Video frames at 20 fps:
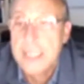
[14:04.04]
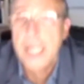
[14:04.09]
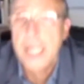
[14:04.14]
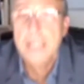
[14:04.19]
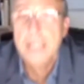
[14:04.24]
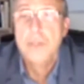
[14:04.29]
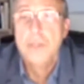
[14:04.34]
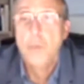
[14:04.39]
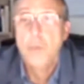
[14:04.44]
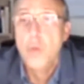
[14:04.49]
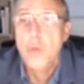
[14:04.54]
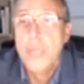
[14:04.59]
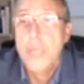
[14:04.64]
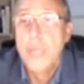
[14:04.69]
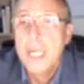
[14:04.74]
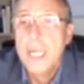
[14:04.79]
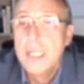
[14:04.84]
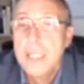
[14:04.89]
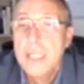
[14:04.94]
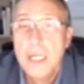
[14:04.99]
that
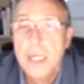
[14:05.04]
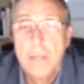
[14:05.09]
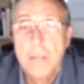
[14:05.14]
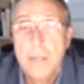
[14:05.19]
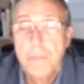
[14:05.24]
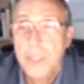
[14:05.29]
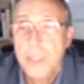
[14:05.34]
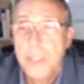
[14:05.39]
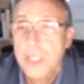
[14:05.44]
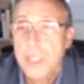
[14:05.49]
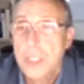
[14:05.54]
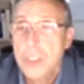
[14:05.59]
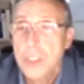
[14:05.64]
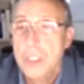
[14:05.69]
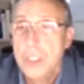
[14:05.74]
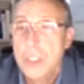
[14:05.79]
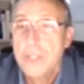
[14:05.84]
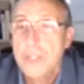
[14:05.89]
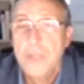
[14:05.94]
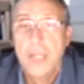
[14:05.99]
win the
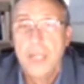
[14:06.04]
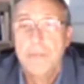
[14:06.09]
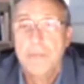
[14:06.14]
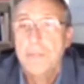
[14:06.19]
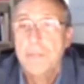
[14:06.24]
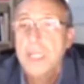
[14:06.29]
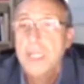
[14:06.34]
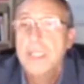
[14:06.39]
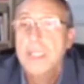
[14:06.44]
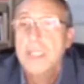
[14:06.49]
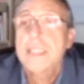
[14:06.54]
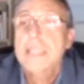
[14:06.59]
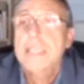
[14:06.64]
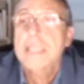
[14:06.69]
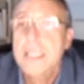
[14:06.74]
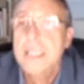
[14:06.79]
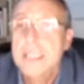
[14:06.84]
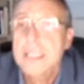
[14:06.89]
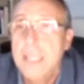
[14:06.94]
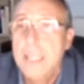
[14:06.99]
competitions and build the
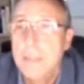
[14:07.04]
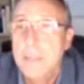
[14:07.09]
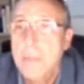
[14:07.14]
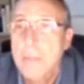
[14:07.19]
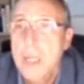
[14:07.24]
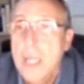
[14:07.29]
system.